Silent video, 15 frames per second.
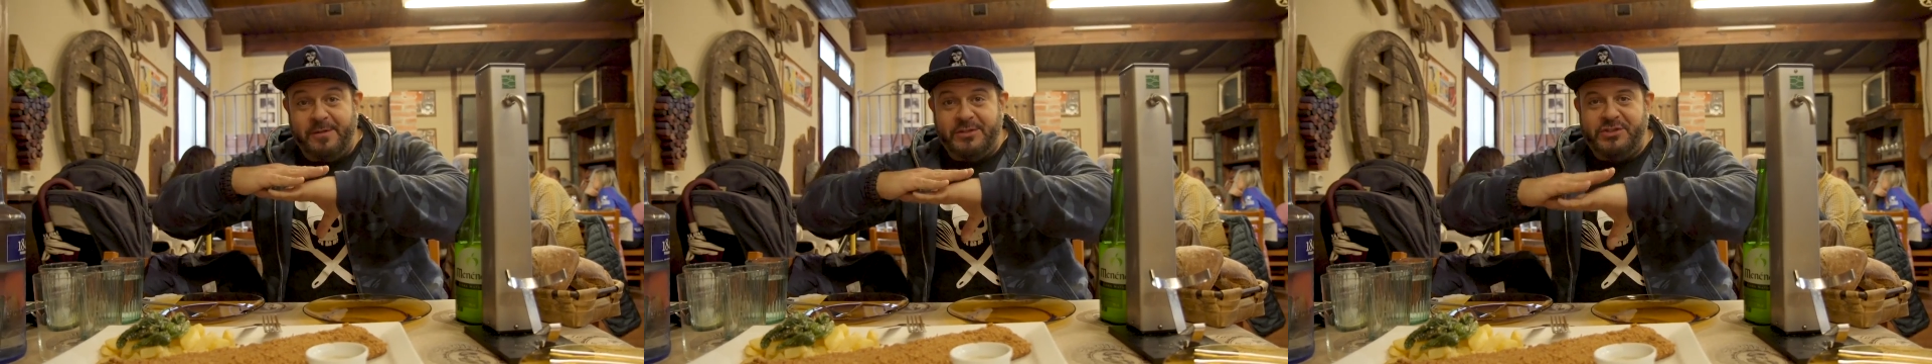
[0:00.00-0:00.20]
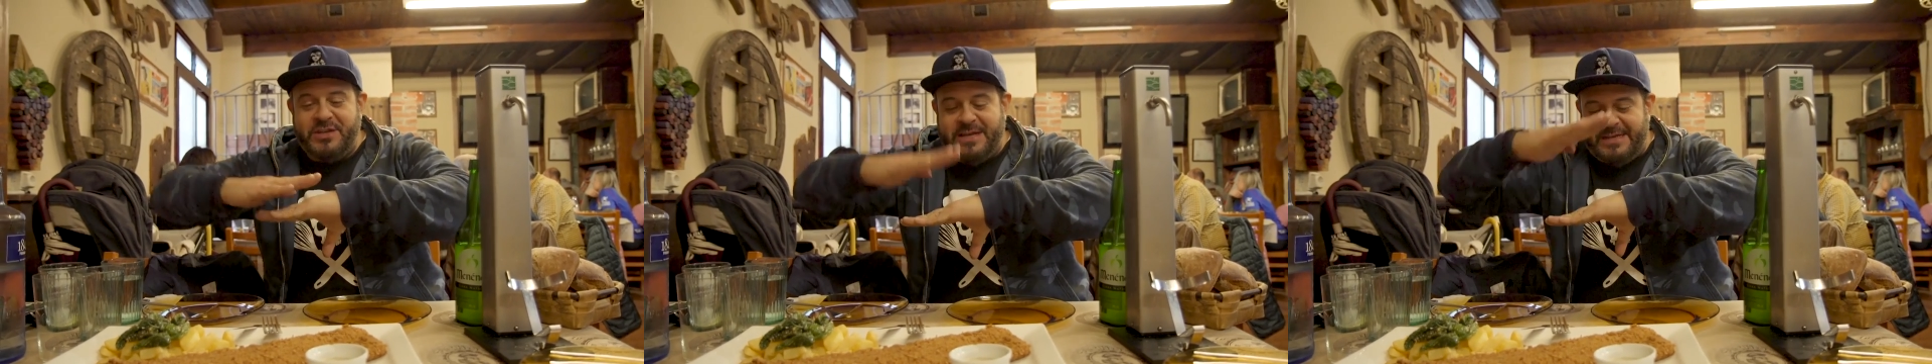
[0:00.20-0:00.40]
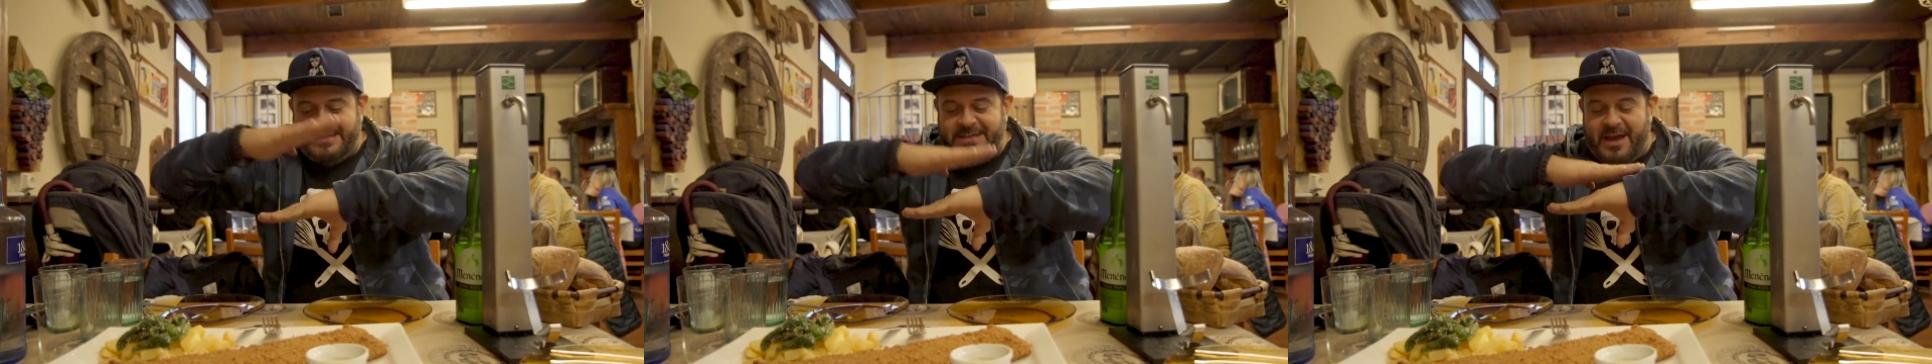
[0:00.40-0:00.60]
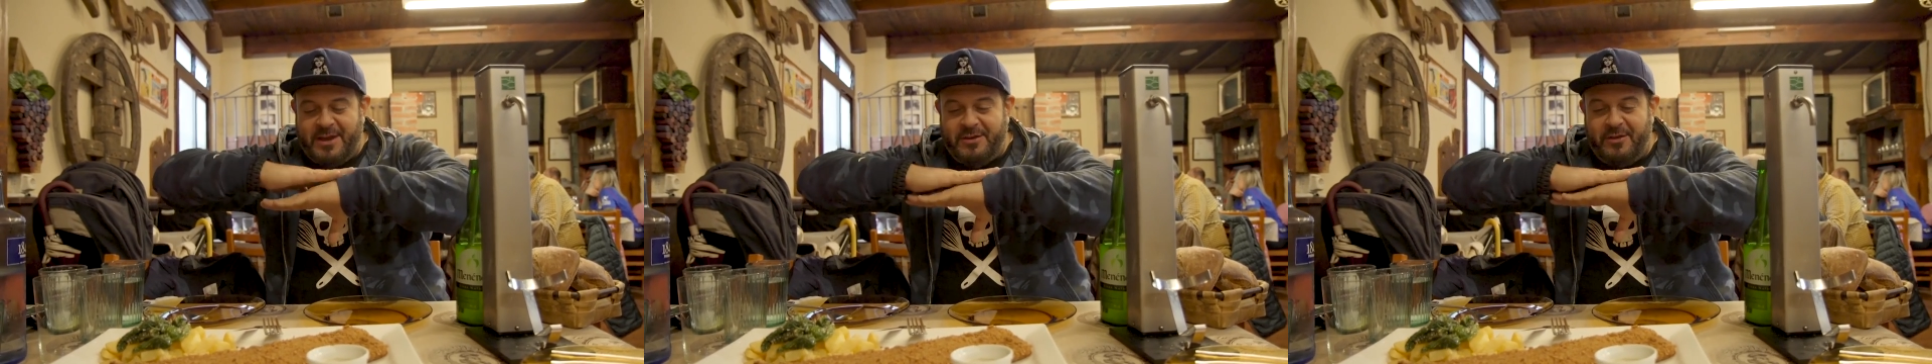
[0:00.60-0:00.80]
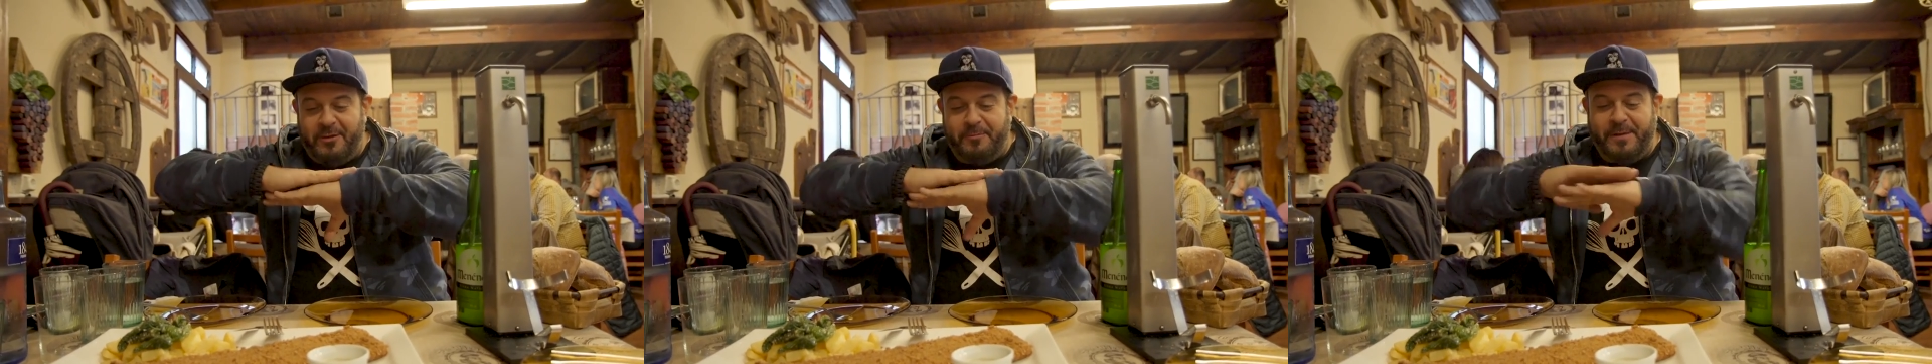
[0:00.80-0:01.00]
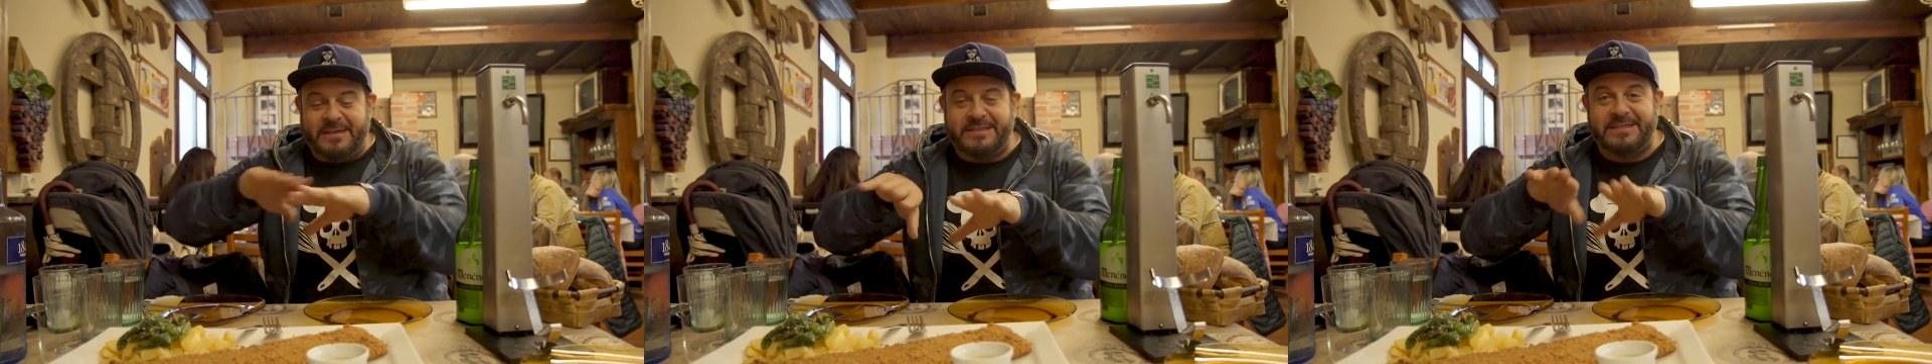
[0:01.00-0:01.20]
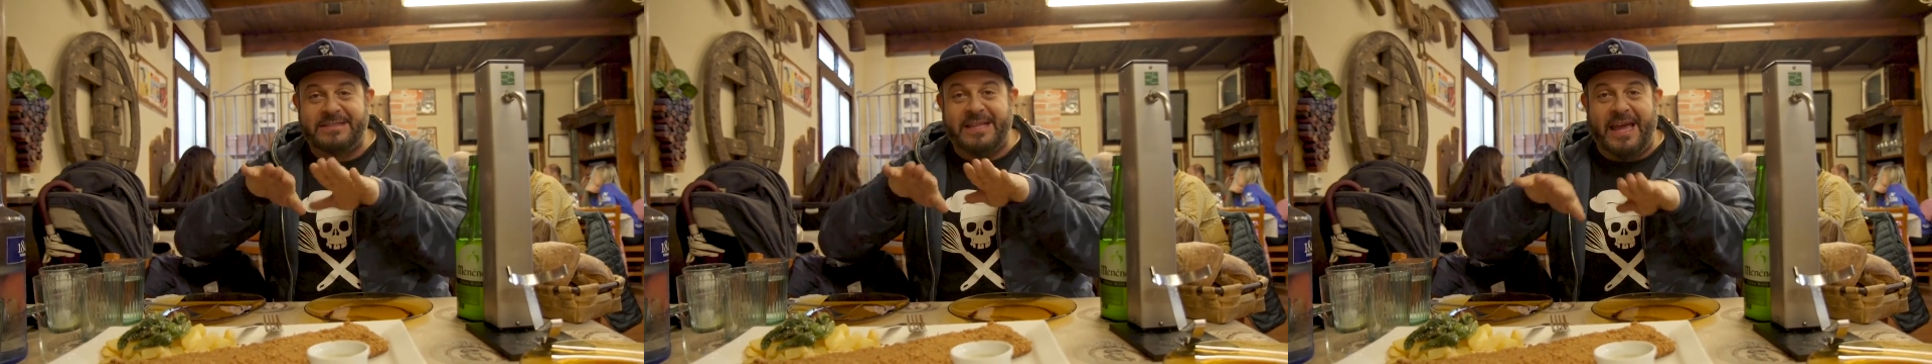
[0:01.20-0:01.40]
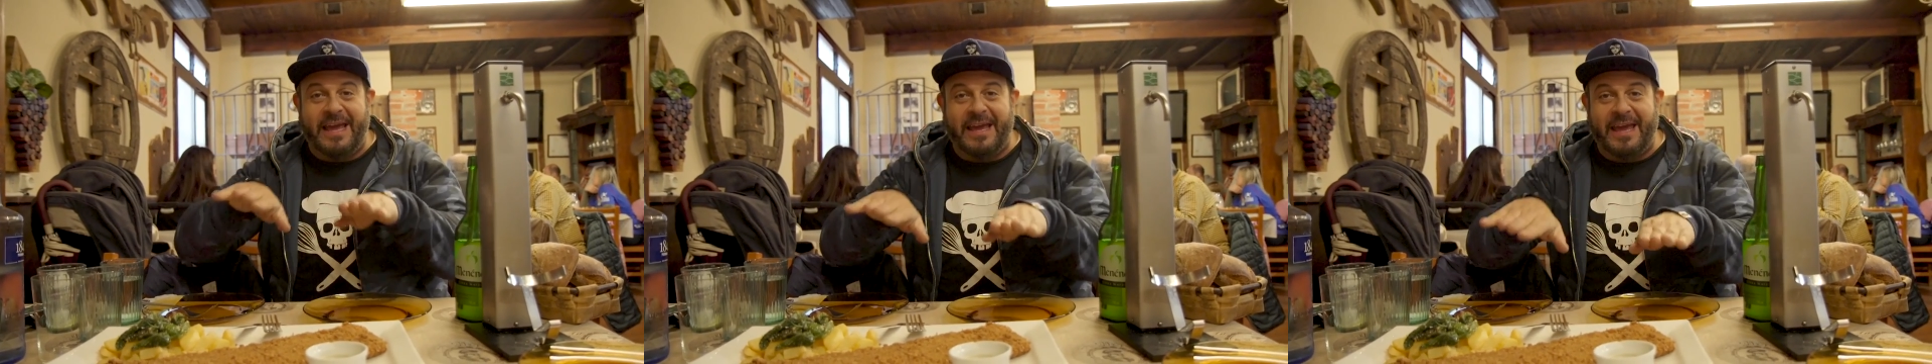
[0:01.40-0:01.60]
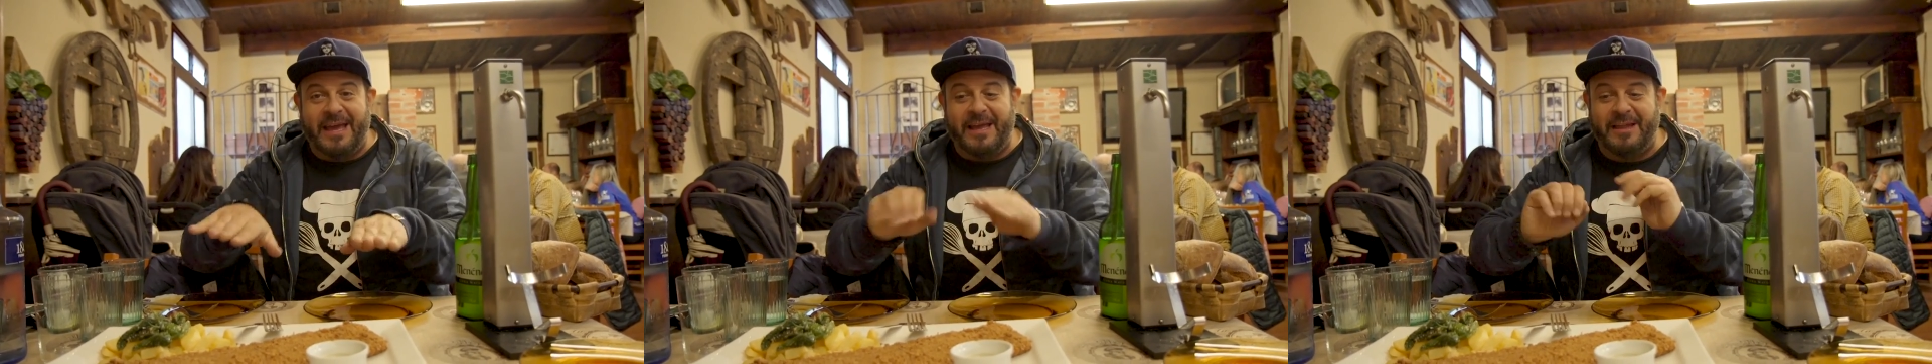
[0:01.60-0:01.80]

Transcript: and cheese, another piece of steak.